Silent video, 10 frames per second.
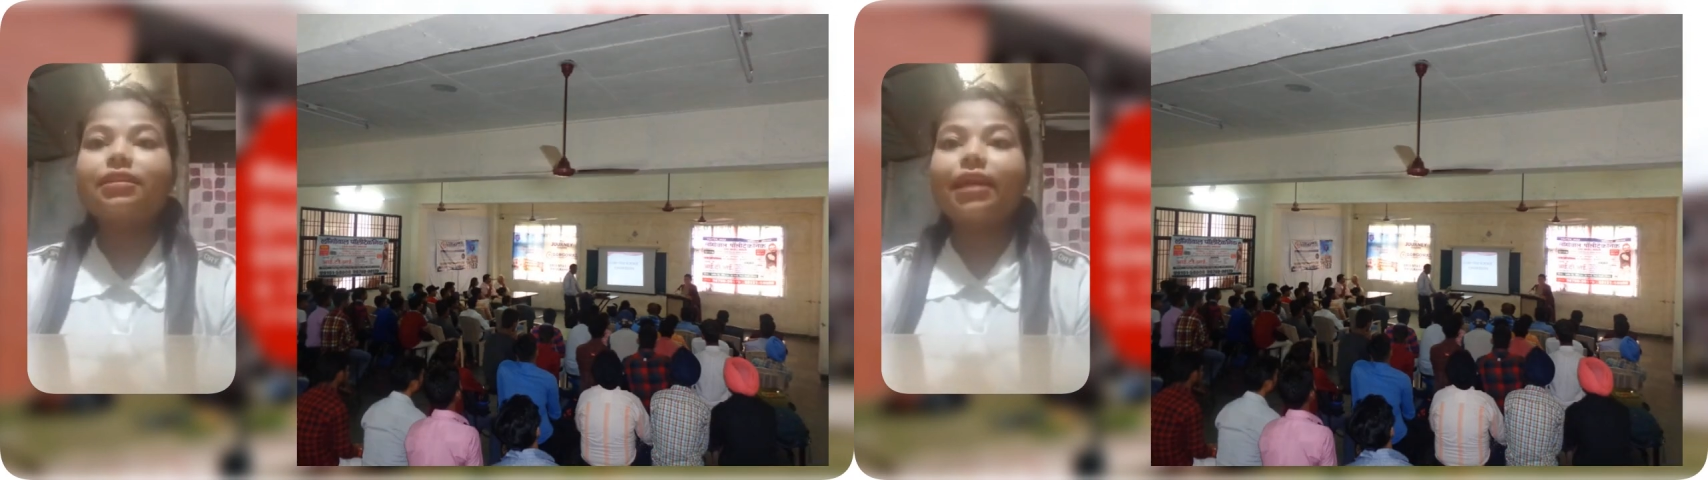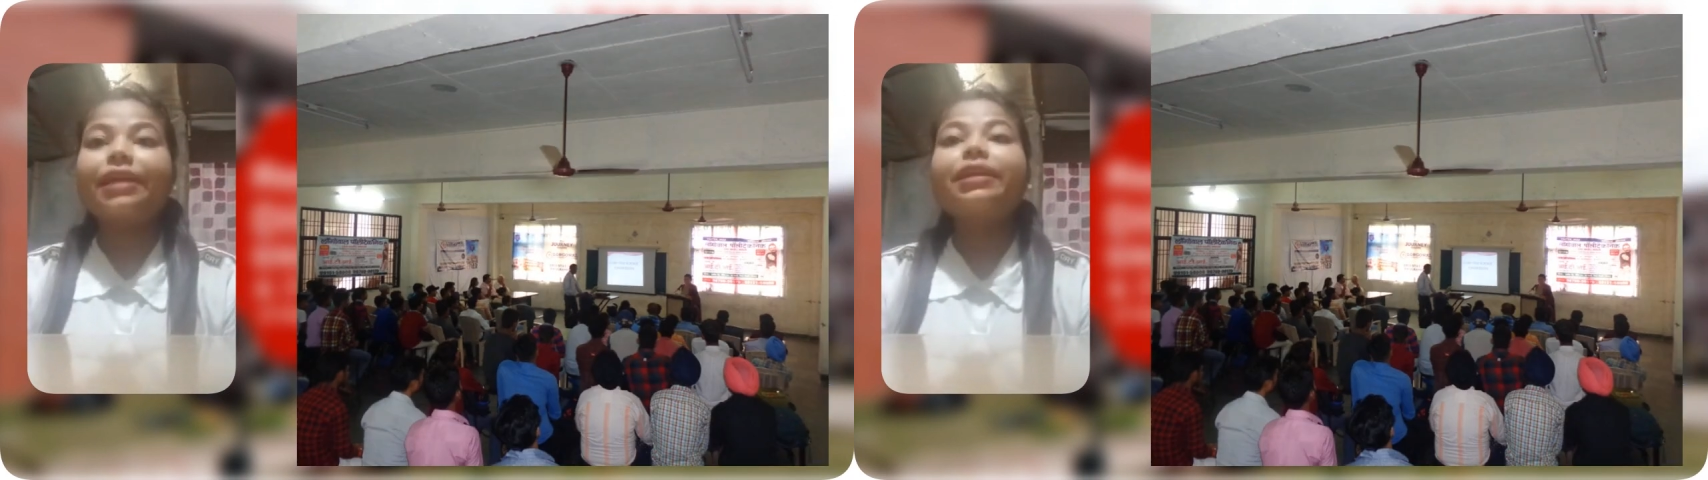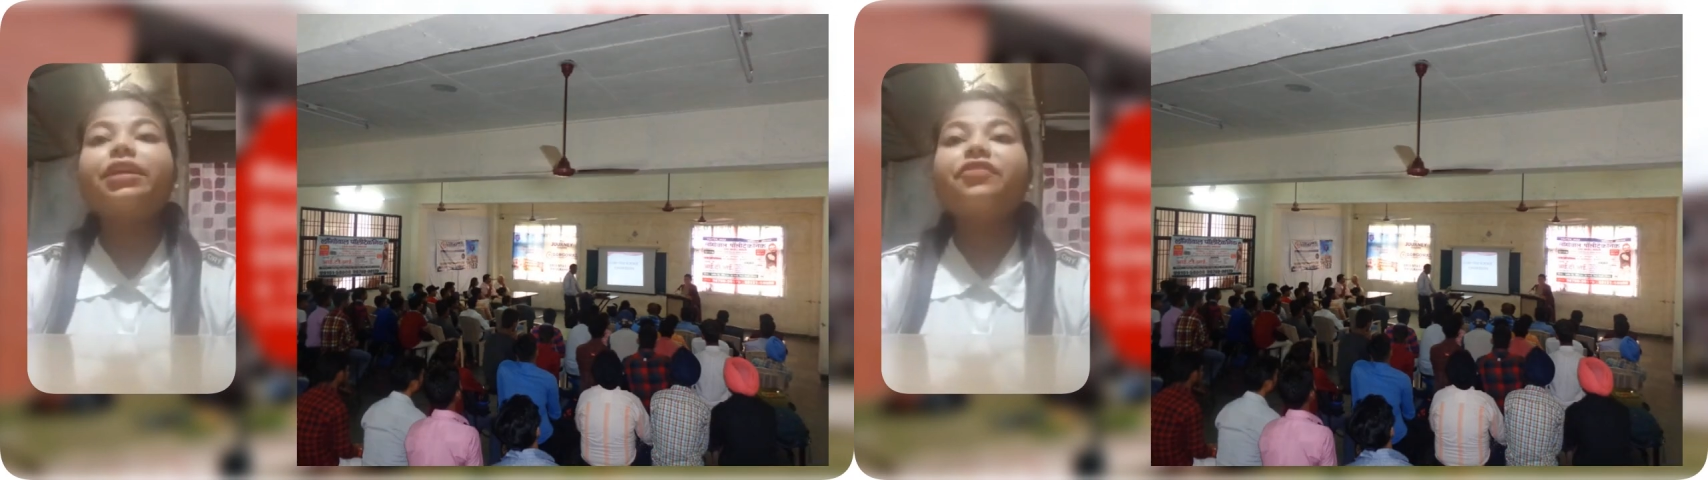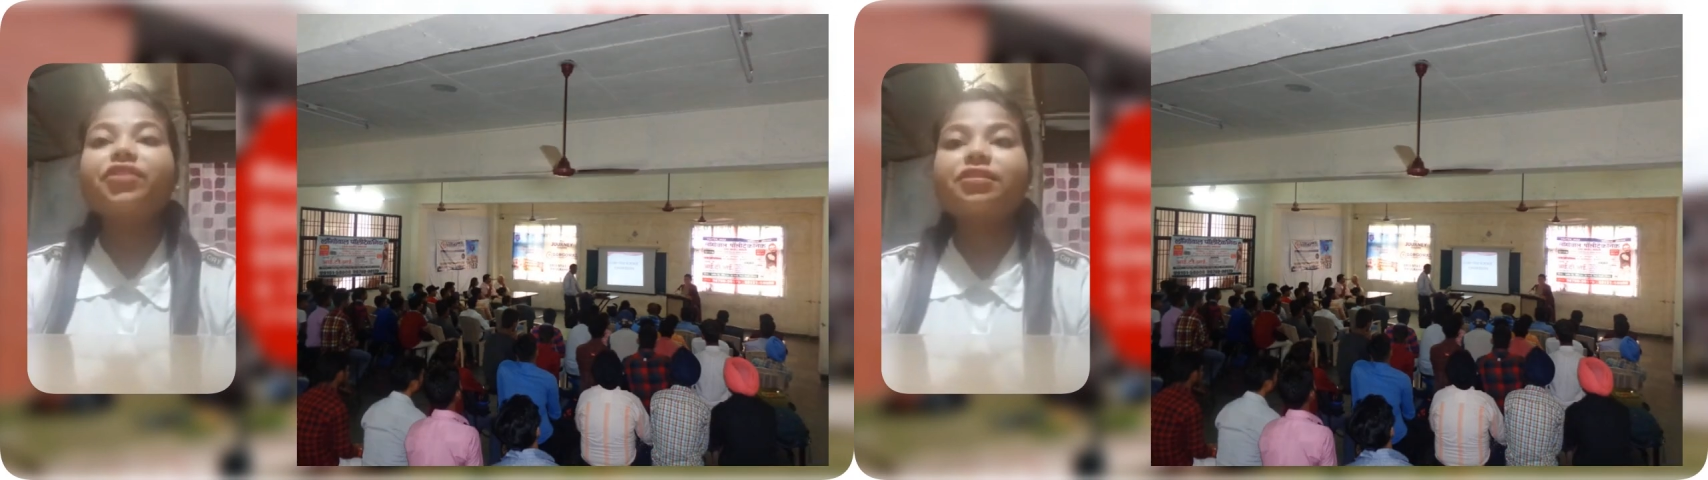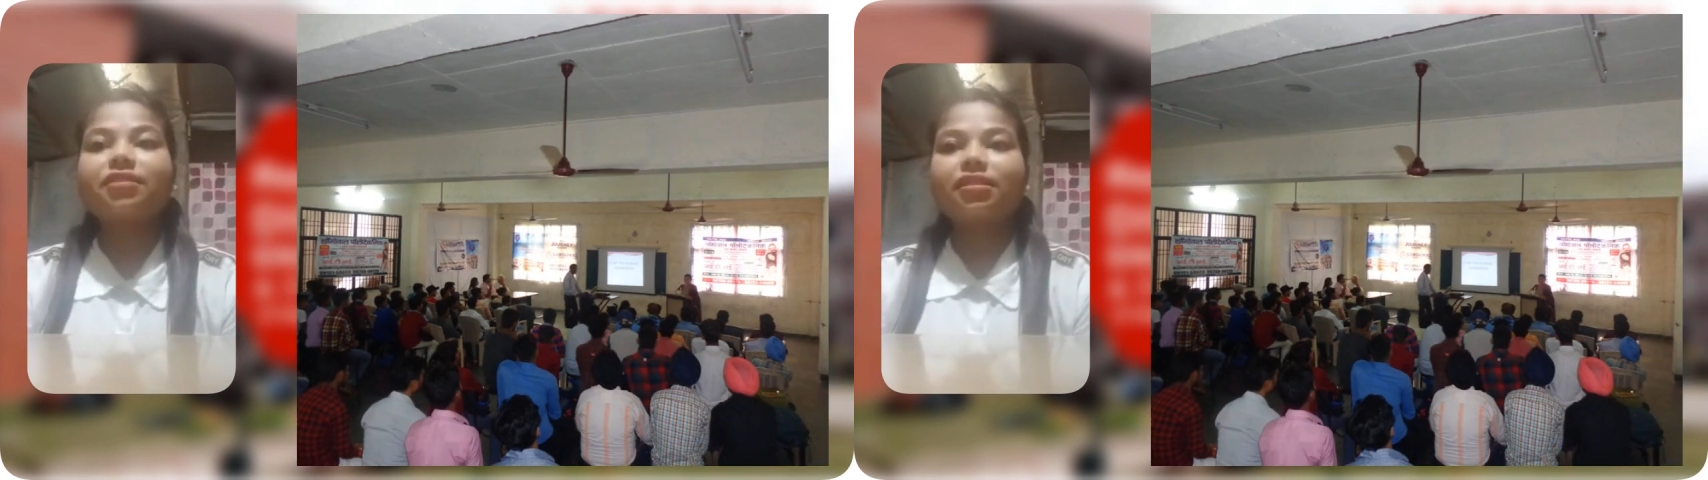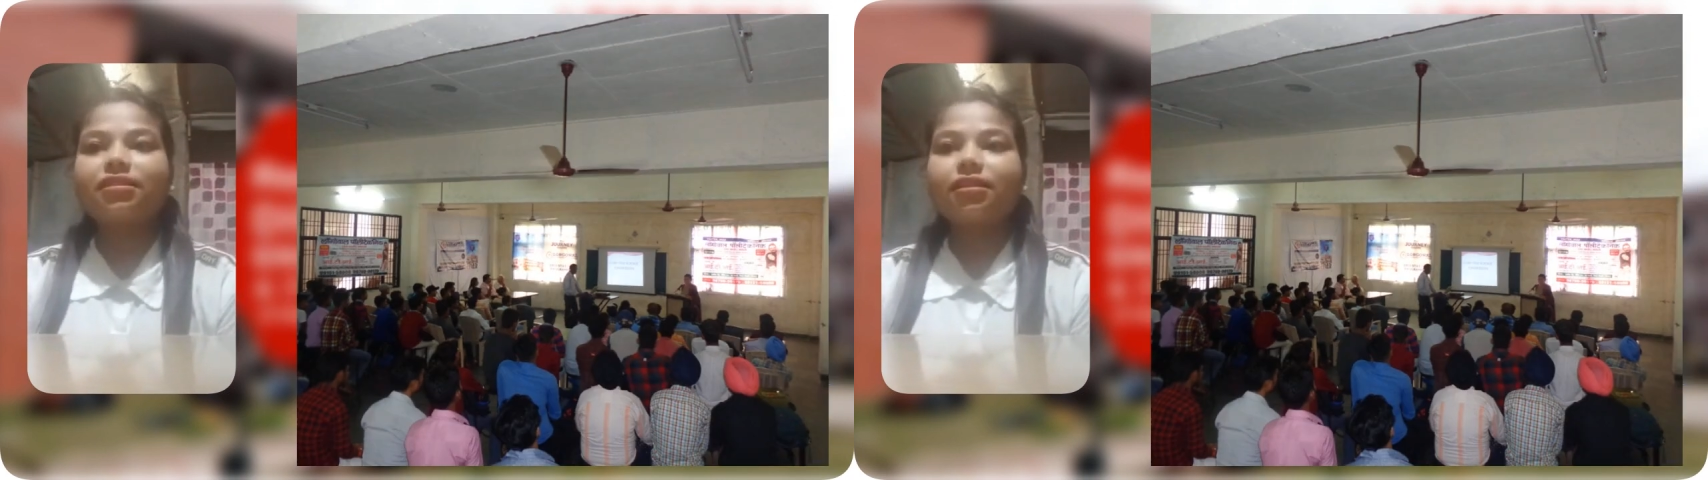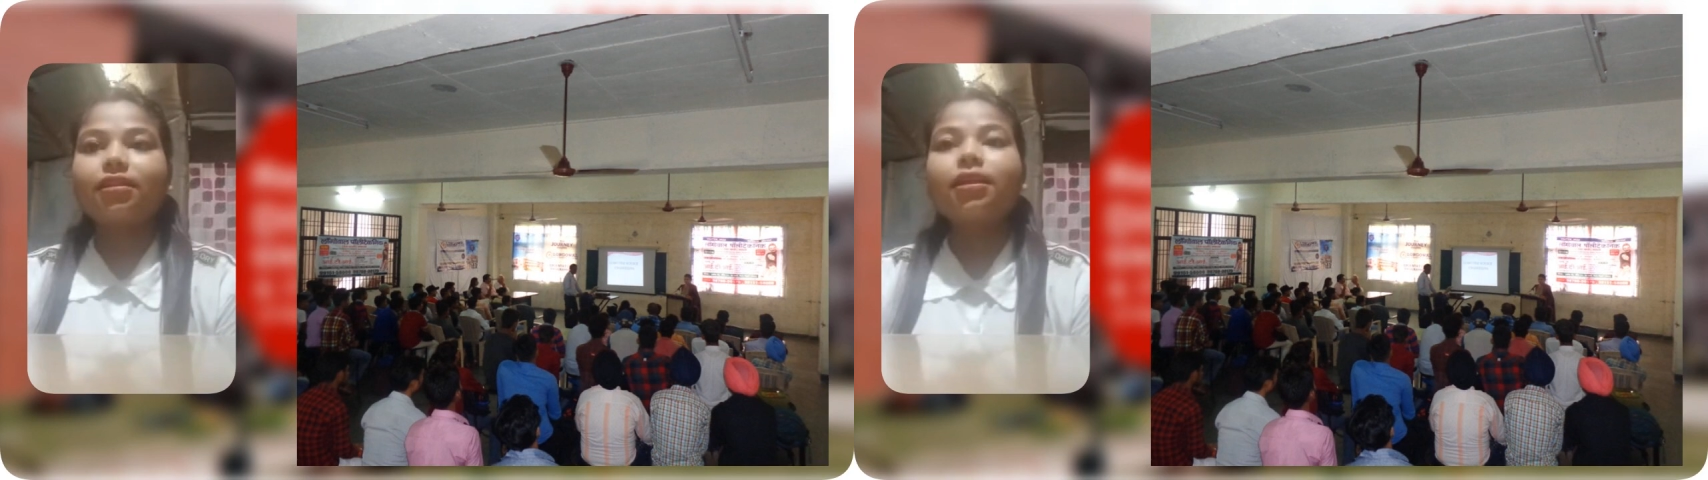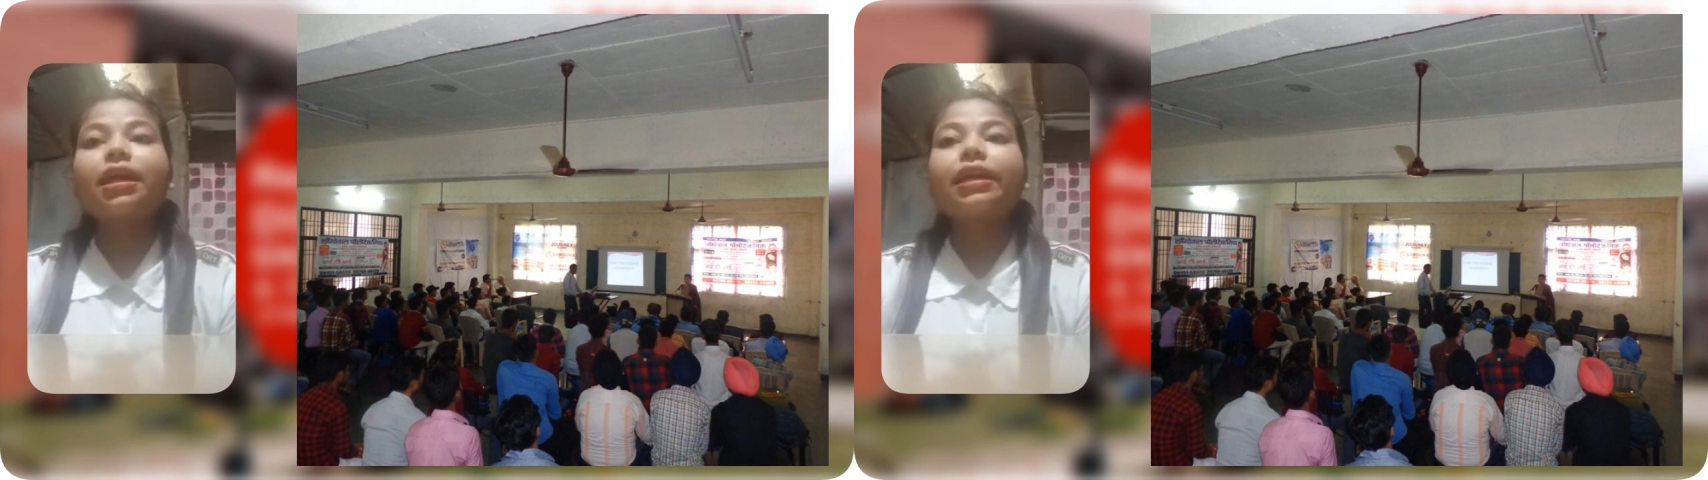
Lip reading: like infrastructure,